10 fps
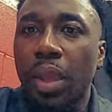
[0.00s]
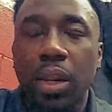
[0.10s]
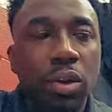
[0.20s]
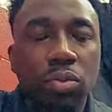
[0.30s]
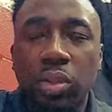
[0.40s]

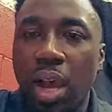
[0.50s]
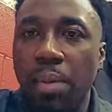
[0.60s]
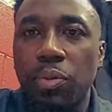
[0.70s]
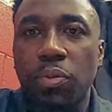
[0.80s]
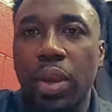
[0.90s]
Ain't no
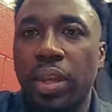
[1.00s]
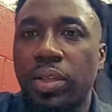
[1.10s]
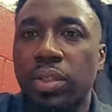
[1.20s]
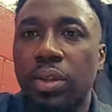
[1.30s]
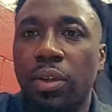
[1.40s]
time to
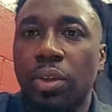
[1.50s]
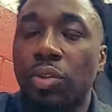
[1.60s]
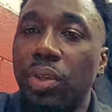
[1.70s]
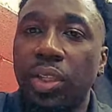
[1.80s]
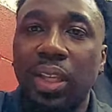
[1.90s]
waste.
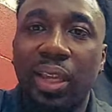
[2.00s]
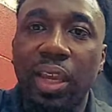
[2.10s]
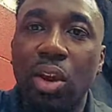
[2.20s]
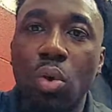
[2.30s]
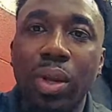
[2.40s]
You need to
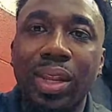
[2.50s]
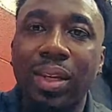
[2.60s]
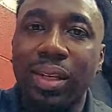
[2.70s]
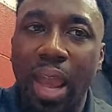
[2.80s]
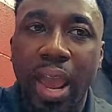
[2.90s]
get on
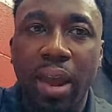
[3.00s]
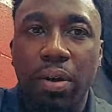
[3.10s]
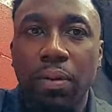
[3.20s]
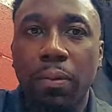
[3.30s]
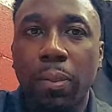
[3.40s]
it
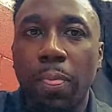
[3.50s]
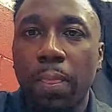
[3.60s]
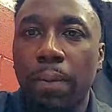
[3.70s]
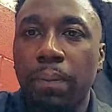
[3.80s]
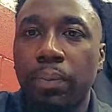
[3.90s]
now
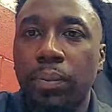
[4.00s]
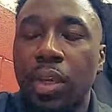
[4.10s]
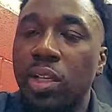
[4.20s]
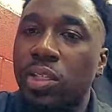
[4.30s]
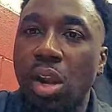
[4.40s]

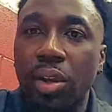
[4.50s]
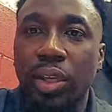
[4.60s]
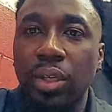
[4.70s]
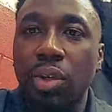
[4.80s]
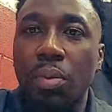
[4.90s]
and
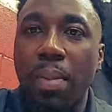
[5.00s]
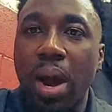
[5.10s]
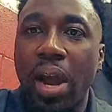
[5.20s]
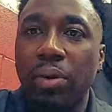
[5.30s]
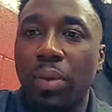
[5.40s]
start getting your
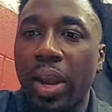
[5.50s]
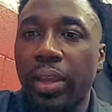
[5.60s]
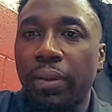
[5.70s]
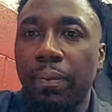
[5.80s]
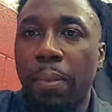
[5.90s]
mind
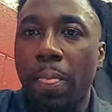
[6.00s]
right